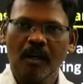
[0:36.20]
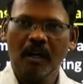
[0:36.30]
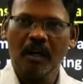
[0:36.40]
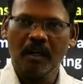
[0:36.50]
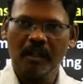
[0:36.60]

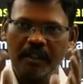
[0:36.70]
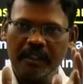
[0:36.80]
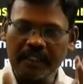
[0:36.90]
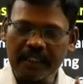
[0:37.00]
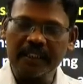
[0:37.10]

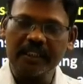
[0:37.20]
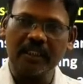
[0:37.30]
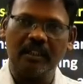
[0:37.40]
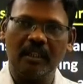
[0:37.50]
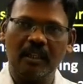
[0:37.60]
it is
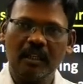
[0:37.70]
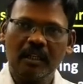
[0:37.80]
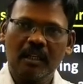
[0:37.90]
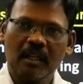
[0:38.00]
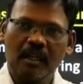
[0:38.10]

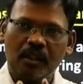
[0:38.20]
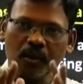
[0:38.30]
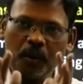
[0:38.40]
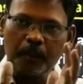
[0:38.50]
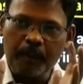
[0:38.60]
to